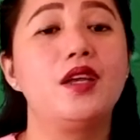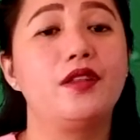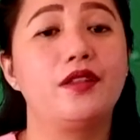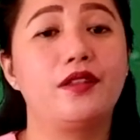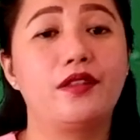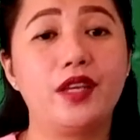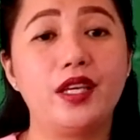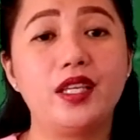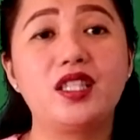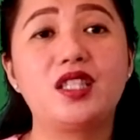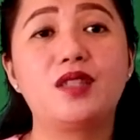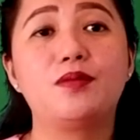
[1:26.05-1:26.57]

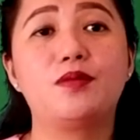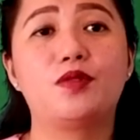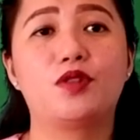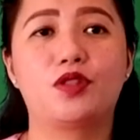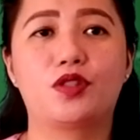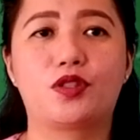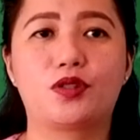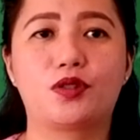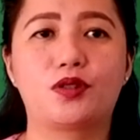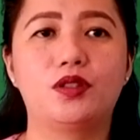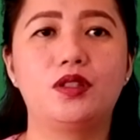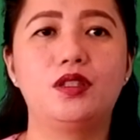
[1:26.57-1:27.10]
This
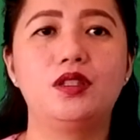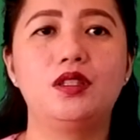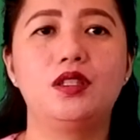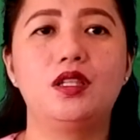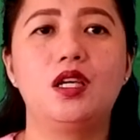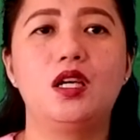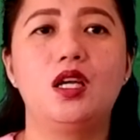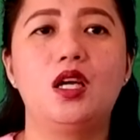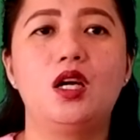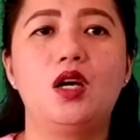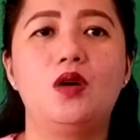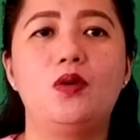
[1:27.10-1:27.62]
module
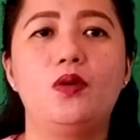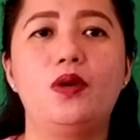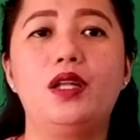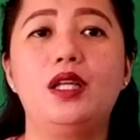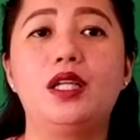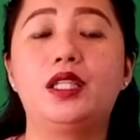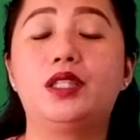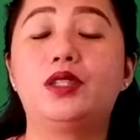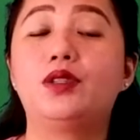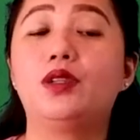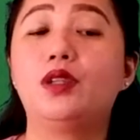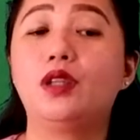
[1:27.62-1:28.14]
will
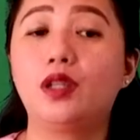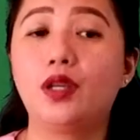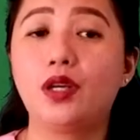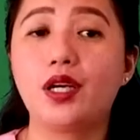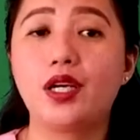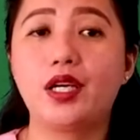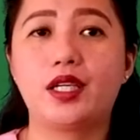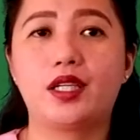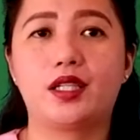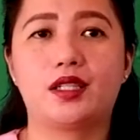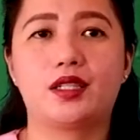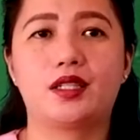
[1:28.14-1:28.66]
let you
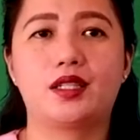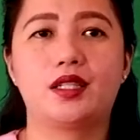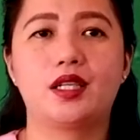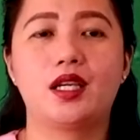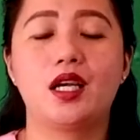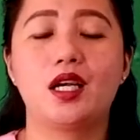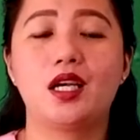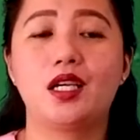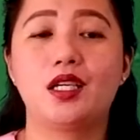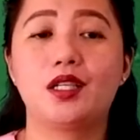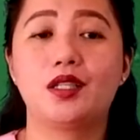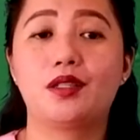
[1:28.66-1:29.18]
learn
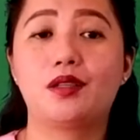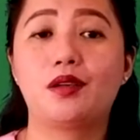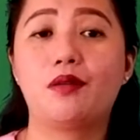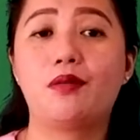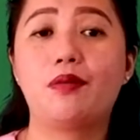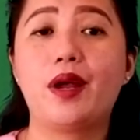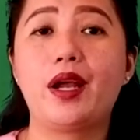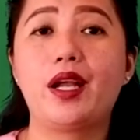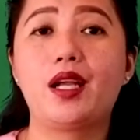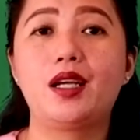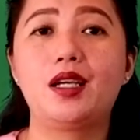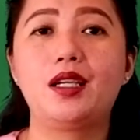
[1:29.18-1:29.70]
to
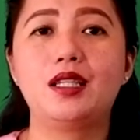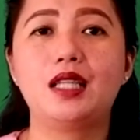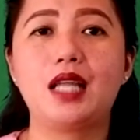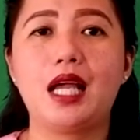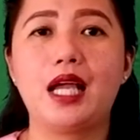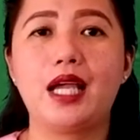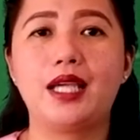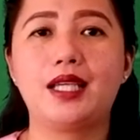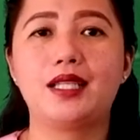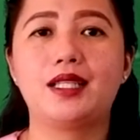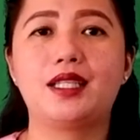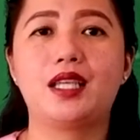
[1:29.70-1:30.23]

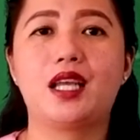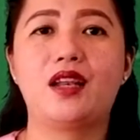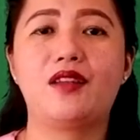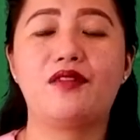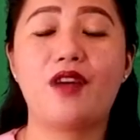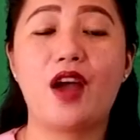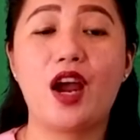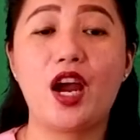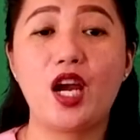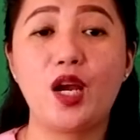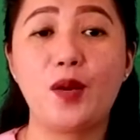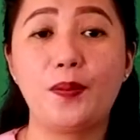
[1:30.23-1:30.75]
recognize
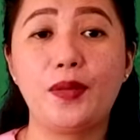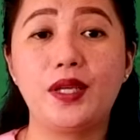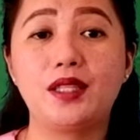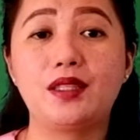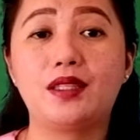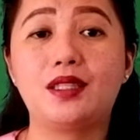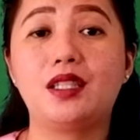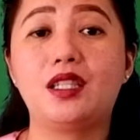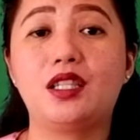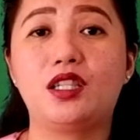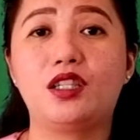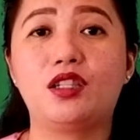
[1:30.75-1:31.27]

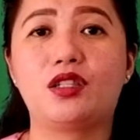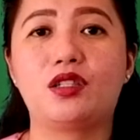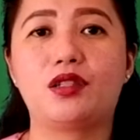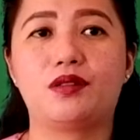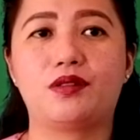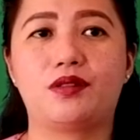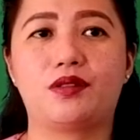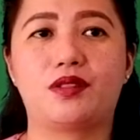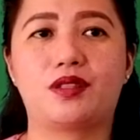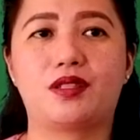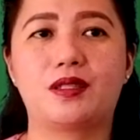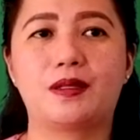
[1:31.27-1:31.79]
environmental
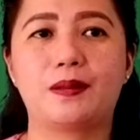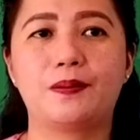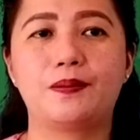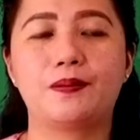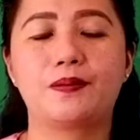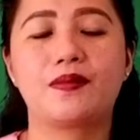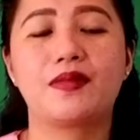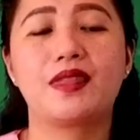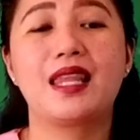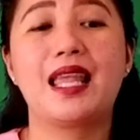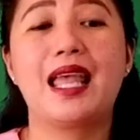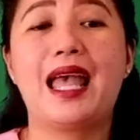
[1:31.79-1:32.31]
issues
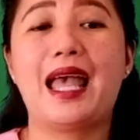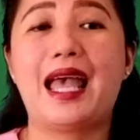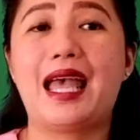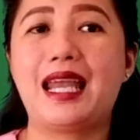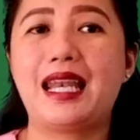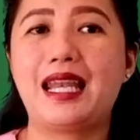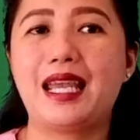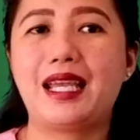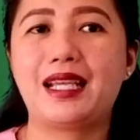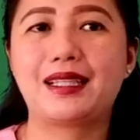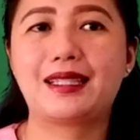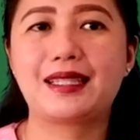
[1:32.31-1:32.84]

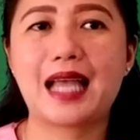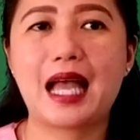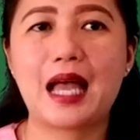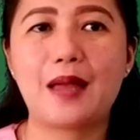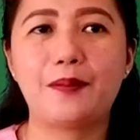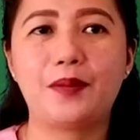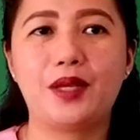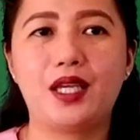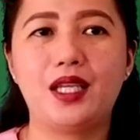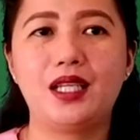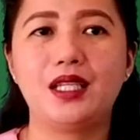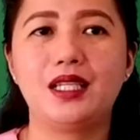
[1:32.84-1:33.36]
and
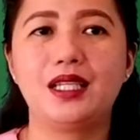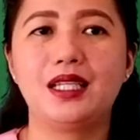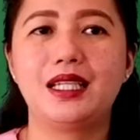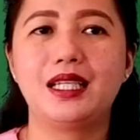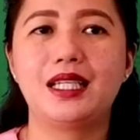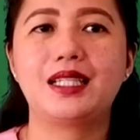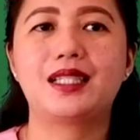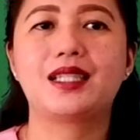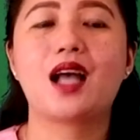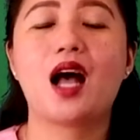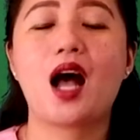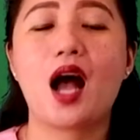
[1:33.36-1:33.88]
examine
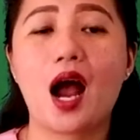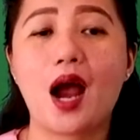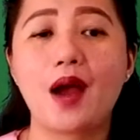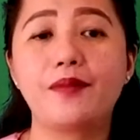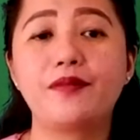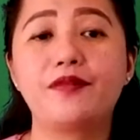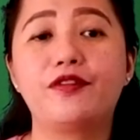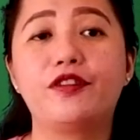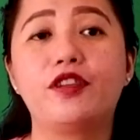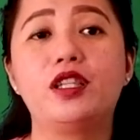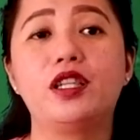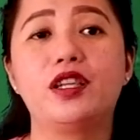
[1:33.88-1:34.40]
its
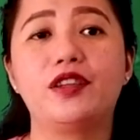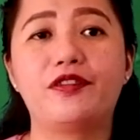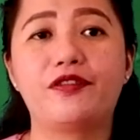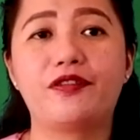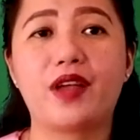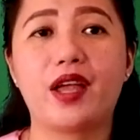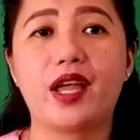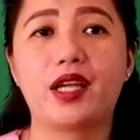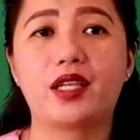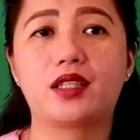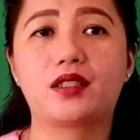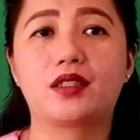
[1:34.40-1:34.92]
harmful
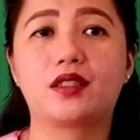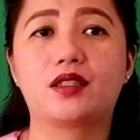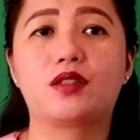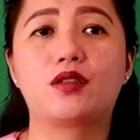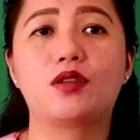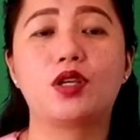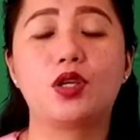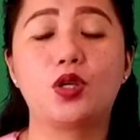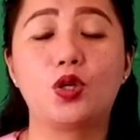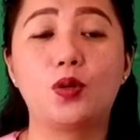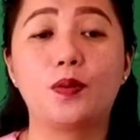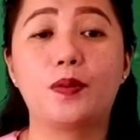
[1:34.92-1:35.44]
effects
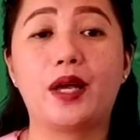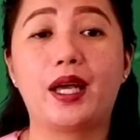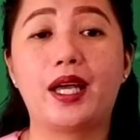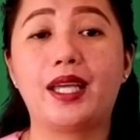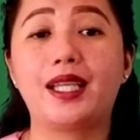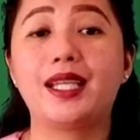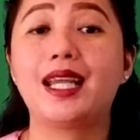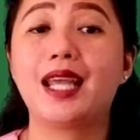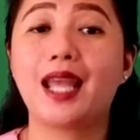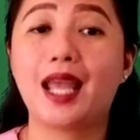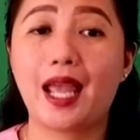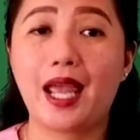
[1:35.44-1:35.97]
to
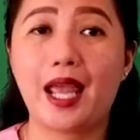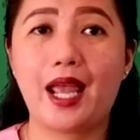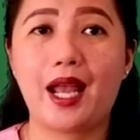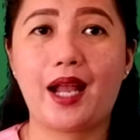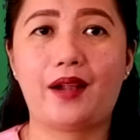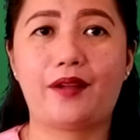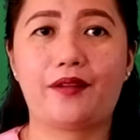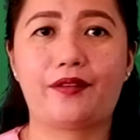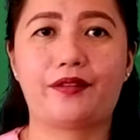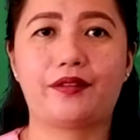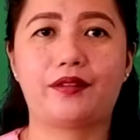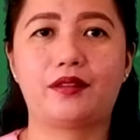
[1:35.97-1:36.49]
human
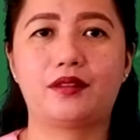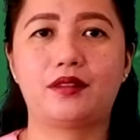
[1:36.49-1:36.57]
health.